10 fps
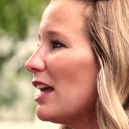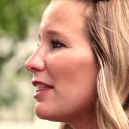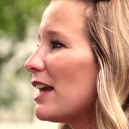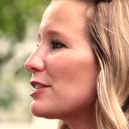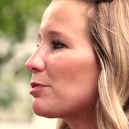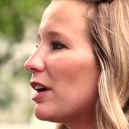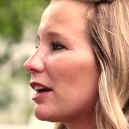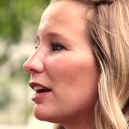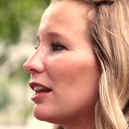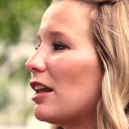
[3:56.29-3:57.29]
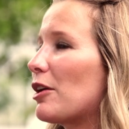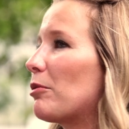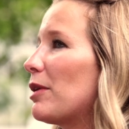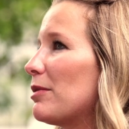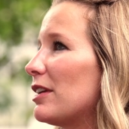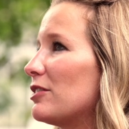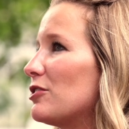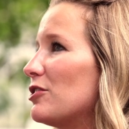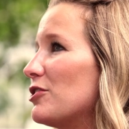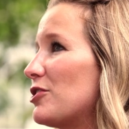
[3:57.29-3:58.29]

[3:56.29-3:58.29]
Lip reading: And that's what a lot of women